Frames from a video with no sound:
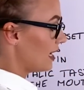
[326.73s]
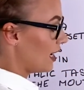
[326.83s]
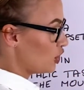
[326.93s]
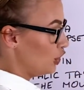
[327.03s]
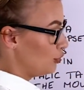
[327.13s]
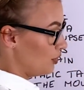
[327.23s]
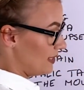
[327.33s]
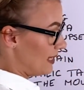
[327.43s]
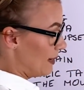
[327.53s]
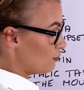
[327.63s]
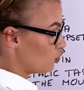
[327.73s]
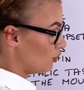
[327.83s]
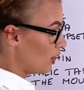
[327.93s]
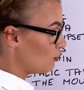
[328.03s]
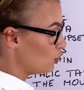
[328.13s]
actually do the same. So
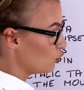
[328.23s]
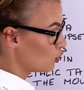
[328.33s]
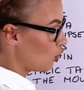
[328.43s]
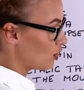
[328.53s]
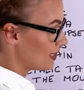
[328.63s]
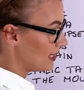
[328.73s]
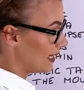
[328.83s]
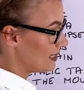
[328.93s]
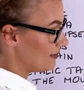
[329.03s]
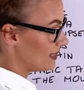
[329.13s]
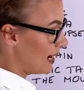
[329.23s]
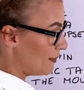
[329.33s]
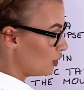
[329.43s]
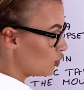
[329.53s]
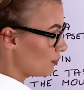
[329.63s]
they reduce oxidative
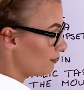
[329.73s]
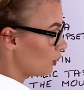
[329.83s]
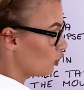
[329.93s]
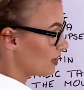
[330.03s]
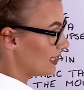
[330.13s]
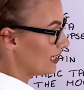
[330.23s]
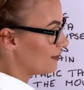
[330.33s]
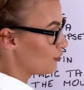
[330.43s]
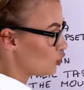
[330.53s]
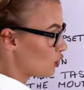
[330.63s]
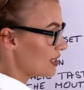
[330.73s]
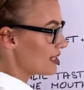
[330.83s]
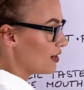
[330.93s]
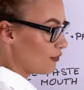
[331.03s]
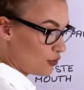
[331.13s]
damage, oxidative stress,
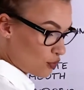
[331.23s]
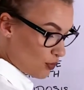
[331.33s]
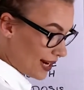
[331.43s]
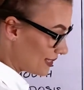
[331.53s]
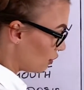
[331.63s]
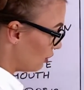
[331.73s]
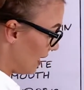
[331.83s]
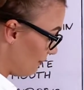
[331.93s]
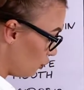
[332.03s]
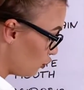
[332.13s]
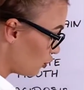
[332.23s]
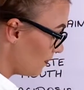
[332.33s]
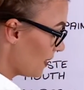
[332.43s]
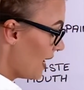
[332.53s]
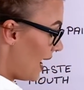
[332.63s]
and free radical levels.
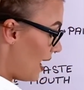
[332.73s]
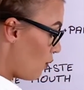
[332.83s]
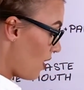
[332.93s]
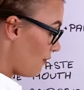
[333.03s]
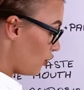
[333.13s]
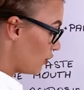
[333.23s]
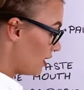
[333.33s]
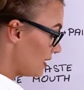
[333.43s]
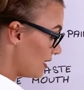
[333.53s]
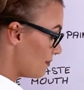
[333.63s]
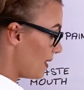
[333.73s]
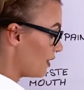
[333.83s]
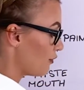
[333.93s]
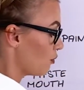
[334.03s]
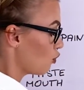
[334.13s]
However, this is
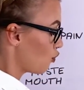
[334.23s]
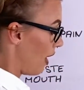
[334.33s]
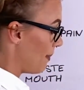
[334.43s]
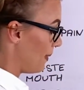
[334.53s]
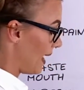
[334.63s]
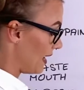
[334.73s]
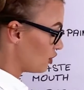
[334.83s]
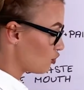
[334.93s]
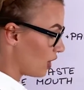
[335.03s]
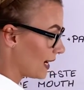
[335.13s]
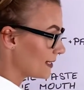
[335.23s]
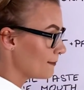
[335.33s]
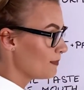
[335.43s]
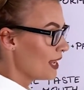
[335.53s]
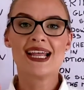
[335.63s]
made from grape extract.
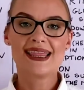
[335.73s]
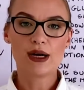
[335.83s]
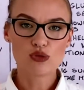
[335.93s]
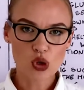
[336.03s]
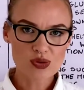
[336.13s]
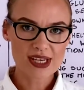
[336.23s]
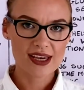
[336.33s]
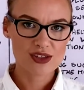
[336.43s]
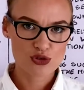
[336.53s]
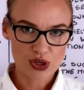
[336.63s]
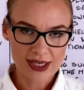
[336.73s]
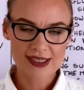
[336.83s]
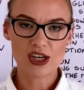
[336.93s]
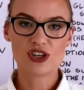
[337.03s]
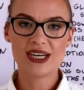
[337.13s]
Now, those
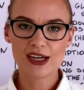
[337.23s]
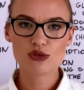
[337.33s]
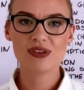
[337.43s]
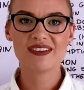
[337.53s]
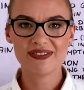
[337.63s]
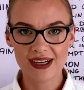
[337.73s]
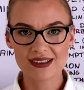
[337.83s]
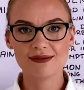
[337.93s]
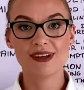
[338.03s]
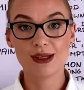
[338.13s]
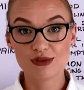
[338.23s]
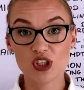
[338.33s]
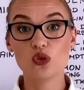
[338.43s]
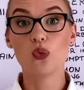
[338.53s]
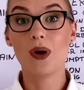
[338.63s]
extracts are naturally found
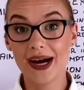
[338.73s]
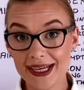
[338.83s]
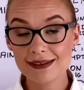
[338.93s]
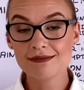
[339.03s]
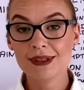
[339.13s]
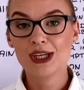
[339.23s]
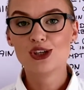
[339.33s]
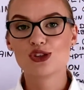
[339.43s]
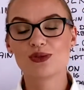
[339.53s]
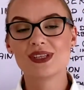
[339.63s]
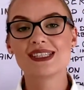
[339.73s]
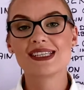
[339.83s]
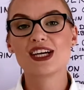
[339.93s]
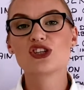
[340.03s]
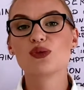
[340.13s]
in wine. So this is
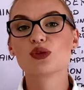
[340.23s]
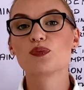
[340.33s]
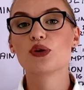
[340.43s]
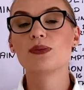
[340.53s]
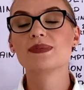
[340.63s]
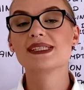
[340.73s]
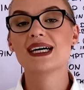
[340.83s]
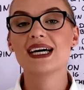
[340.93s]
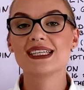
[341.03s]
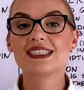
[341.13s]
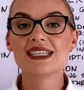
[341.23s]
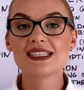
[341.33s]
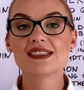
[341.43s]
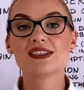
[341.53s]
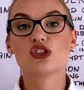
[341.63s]
actually what prompted
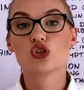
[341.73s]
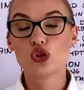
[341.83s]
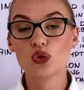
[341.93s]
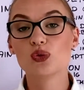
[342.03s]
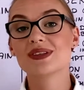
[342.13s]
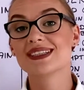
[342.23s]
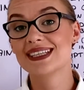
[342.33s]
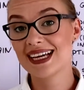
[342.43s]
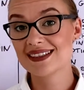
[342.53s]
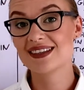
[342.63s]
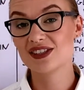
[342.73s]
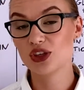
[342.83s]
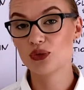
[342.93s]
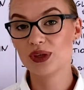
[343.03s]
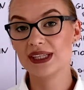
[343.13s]
scientists to test this
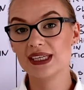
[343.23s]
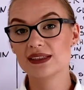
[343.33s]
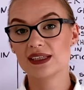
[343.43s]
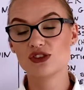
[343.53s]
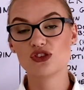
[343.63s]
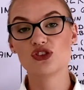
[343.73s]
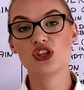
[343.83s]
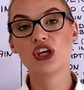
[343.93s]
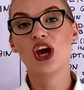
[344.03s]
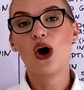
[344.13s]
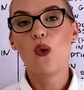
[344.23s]
ingredient and to see